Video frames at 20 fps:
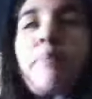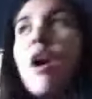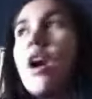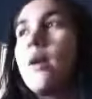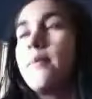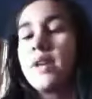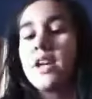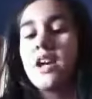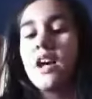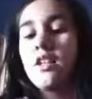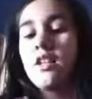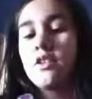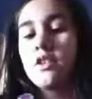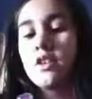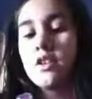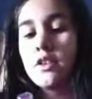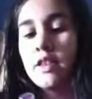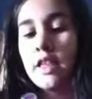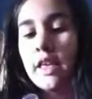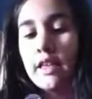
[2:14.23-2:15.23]
Barbie
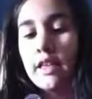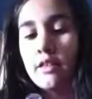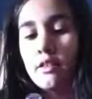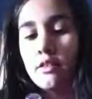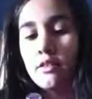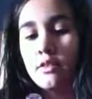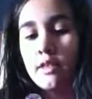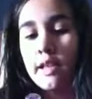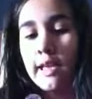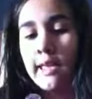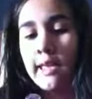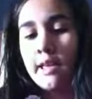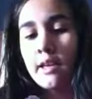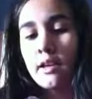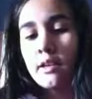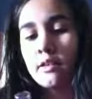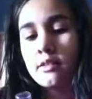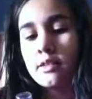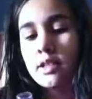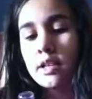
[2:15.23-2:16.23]
color, like
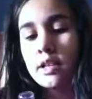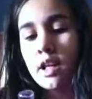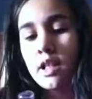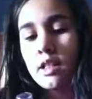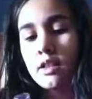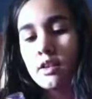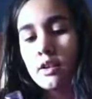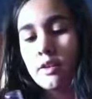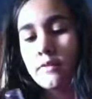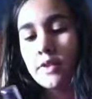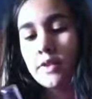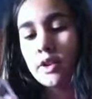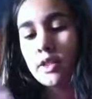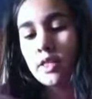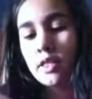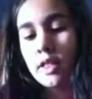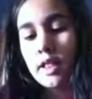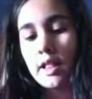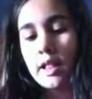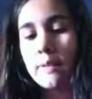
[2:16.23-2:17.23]
the color of their
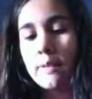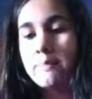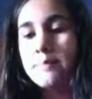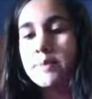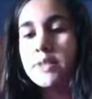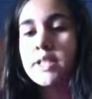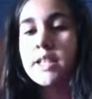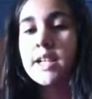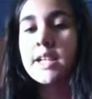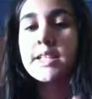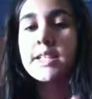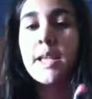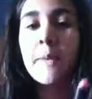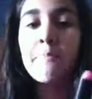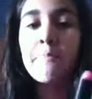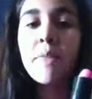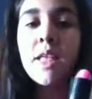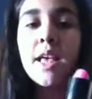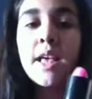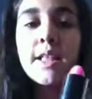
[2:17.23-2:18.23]
lips,
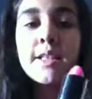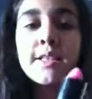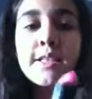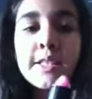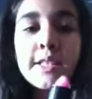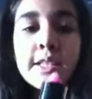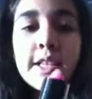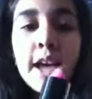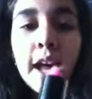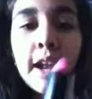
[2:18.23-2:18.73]
except this is